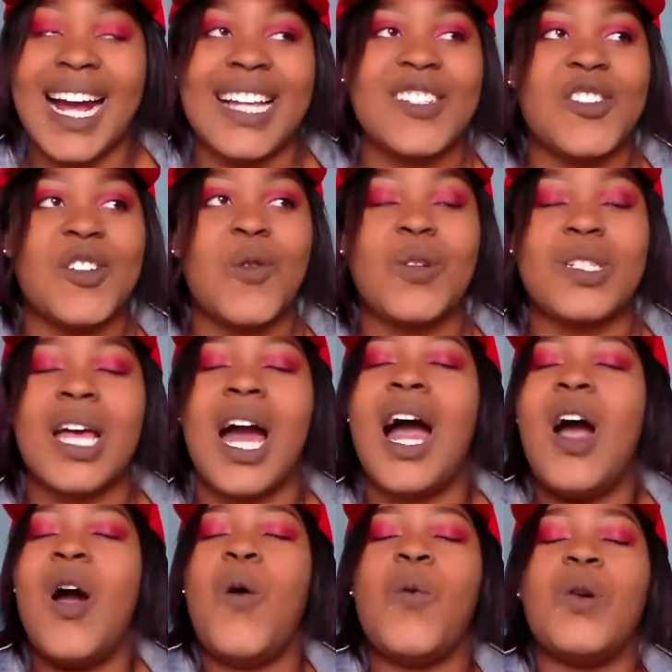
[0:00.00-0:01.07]
Guys, drink water.
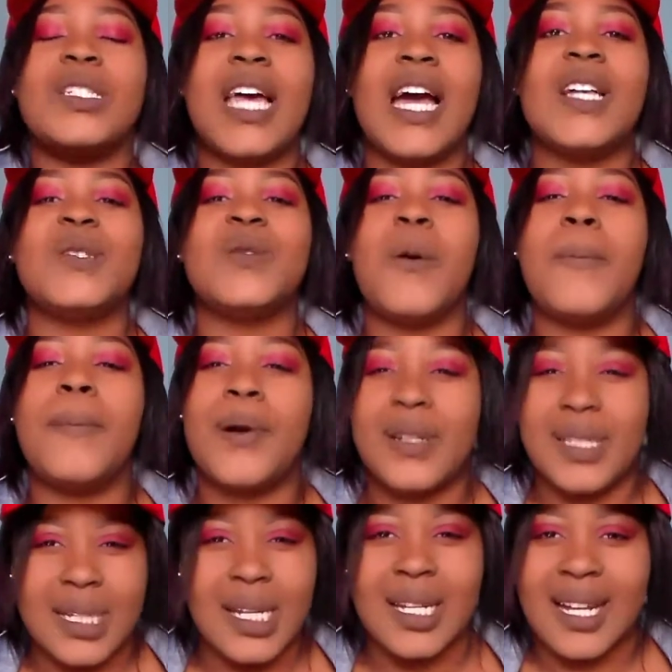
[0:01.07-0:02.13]
Water is so
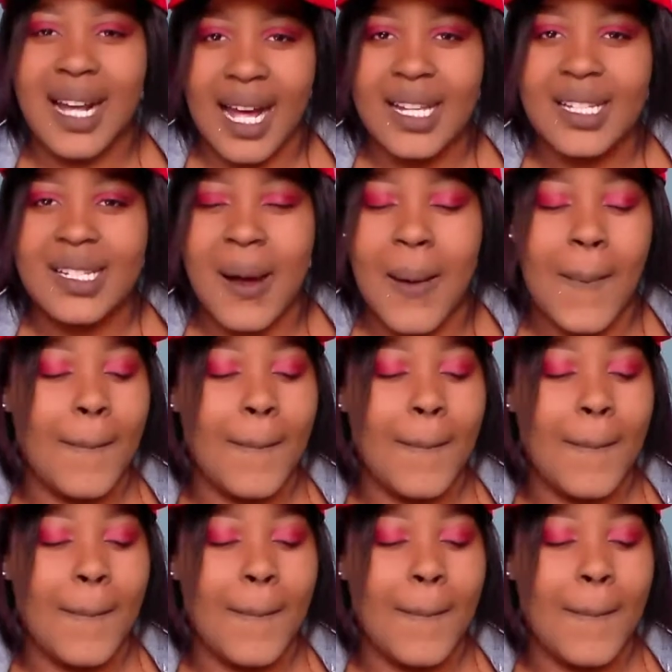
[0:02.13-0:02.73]
important, guys.